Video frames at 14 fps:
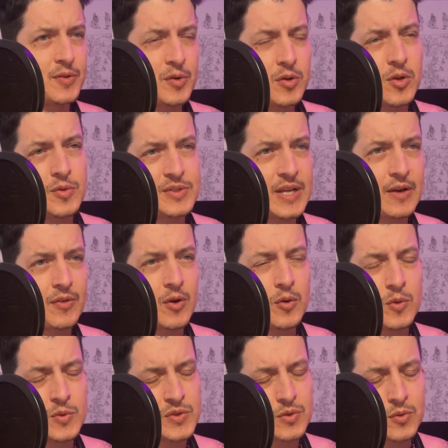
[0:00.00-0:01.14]
they'll close down the
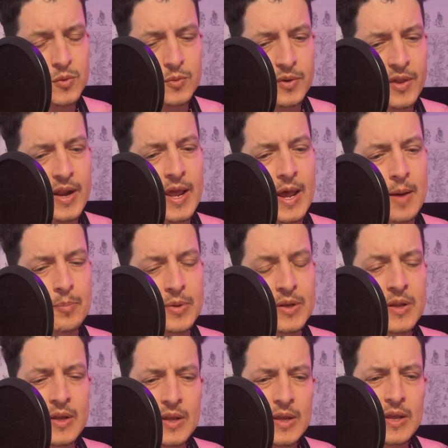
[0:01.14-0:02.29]
whole school when that happened.
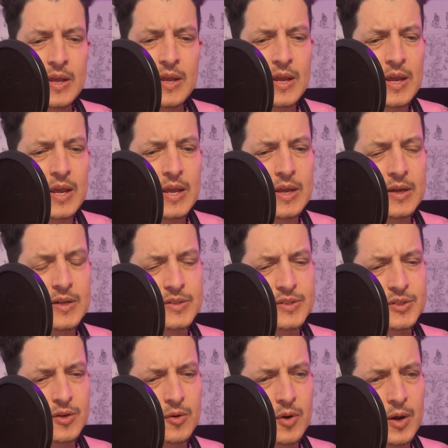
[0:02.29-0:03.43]
And
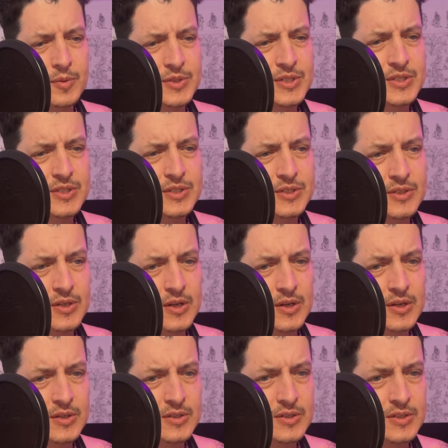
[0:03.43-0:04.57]
so I was
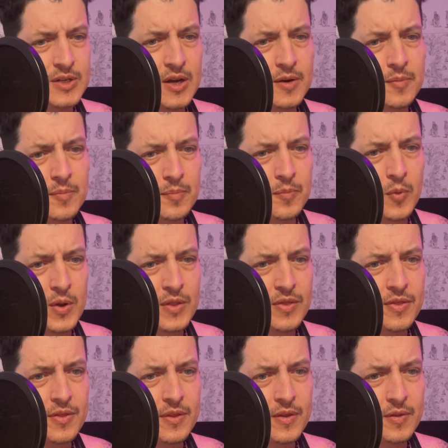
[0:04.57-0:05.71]
done
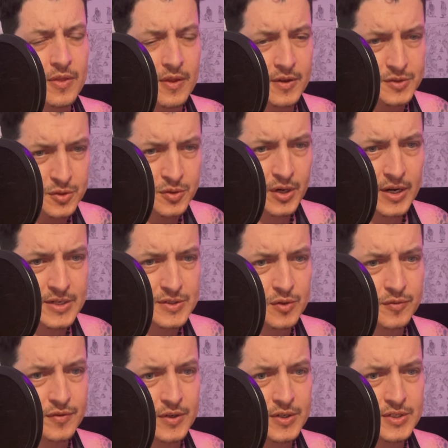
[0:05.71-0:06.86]
with the junior high school
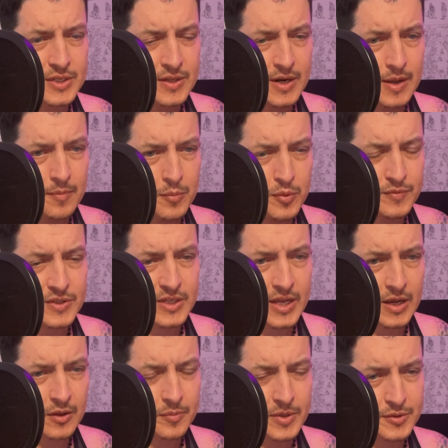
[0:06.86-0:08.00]
first, and then I moved to the
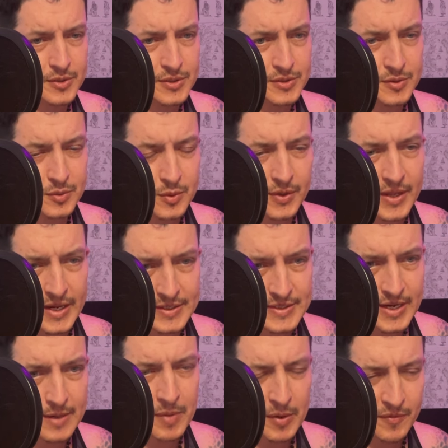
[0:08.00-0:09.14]
elementary school on that
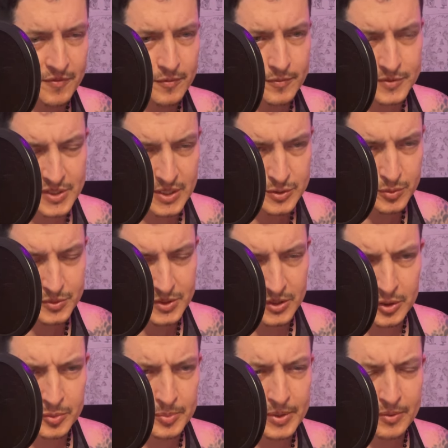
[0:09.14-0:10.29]
day. My schedule was a
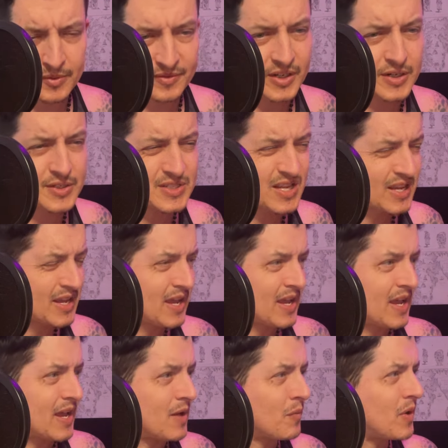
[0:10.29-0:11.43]
little bit reversed.
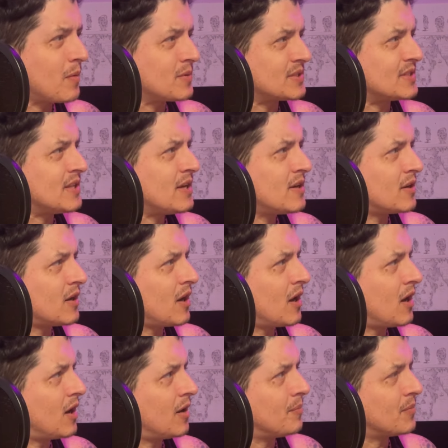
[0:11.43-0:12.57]
And when I was there,
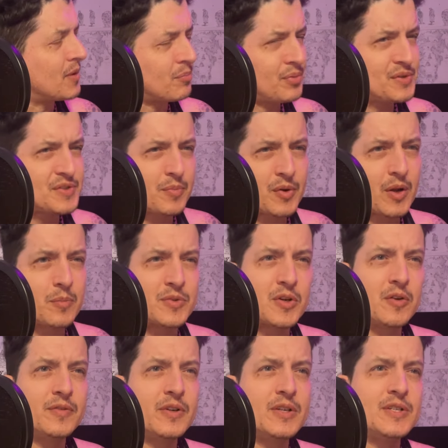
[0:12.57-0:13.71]
the principal comes
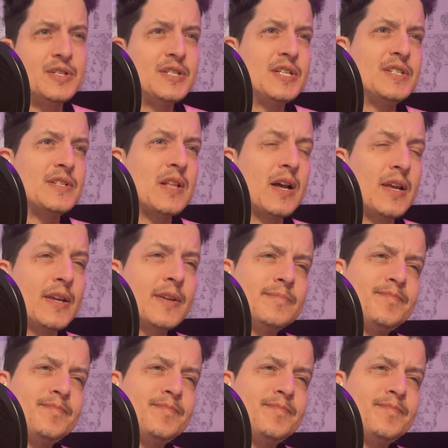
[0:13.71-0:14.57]
over and she's like,